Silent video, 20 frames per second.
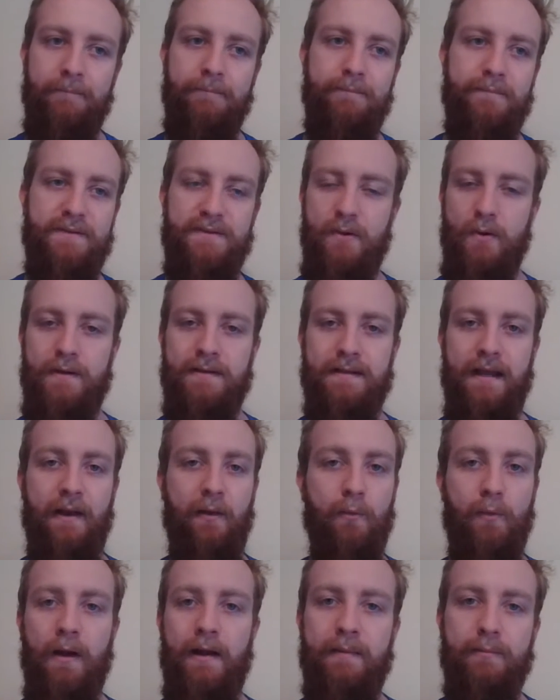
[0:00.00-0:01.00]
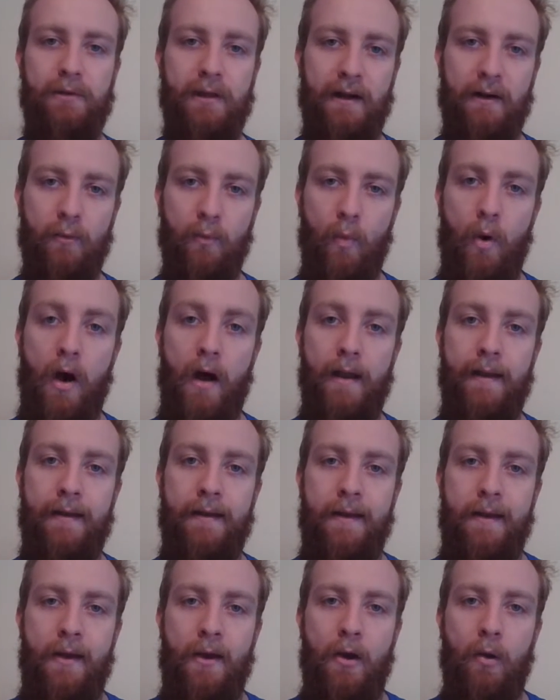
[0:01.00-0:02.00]
stories like Ready Player One,
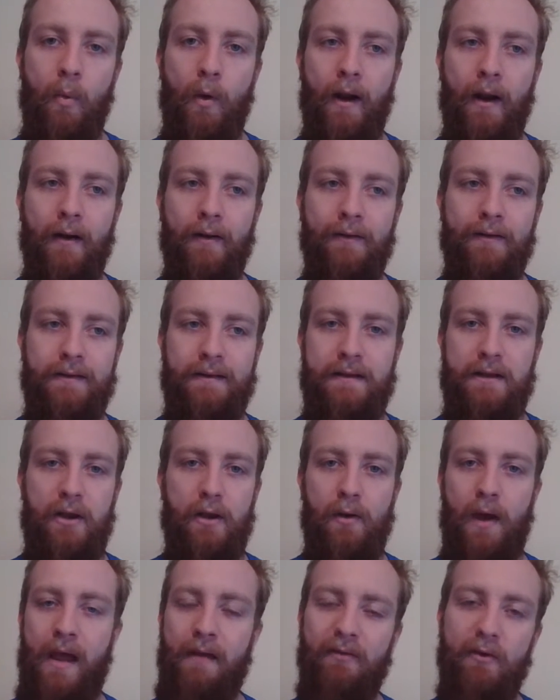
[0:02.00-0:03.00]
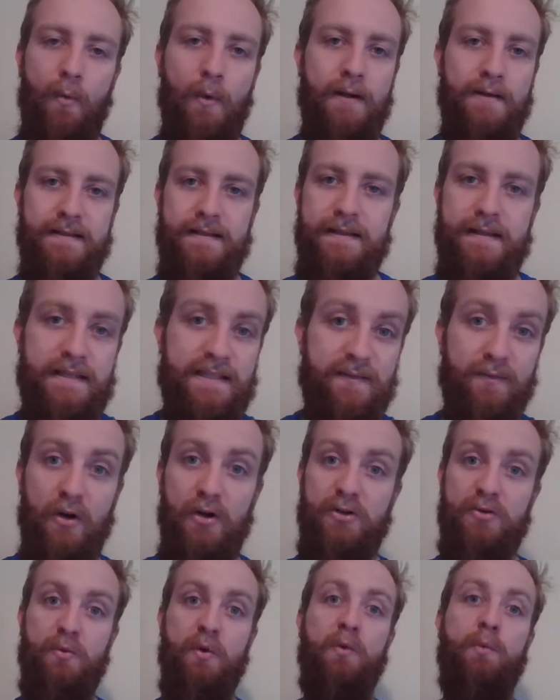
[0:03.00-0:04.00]
where everyone's in this
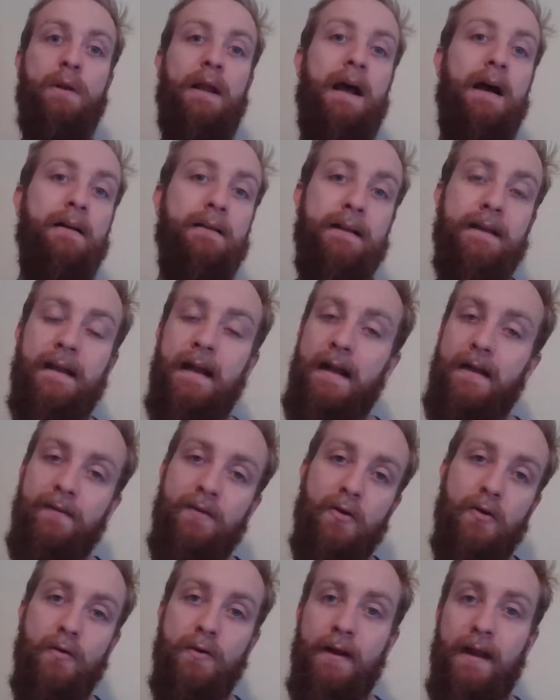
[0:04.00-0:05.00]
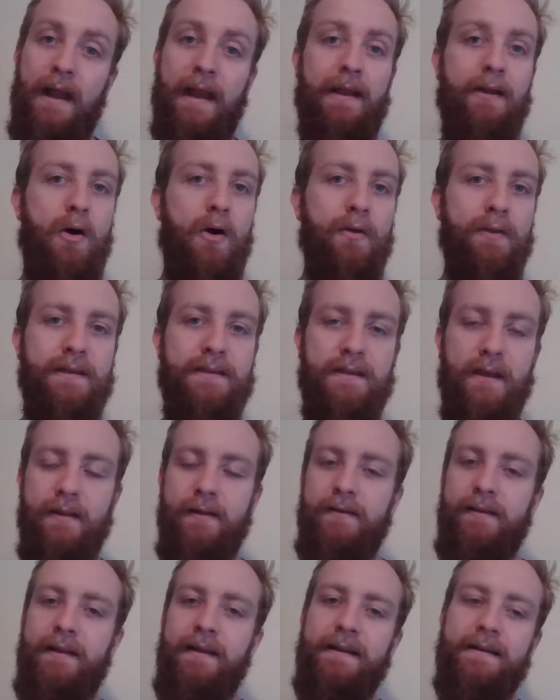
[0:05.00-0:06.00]
virtual reality, kind of create all these other
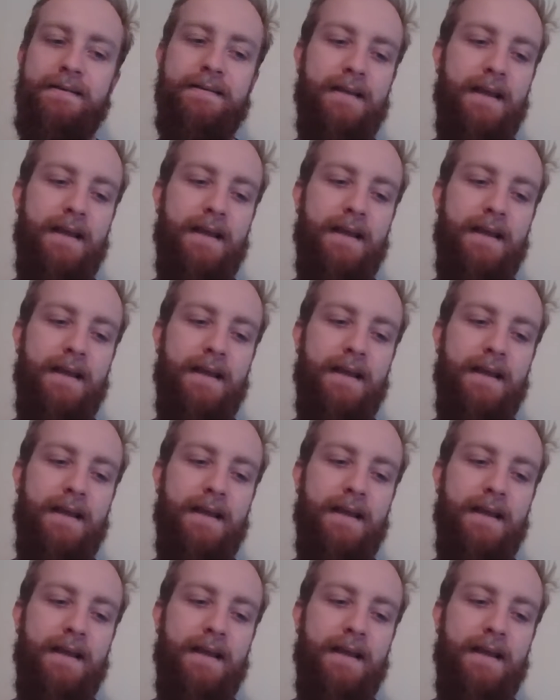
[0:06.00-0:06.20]
things.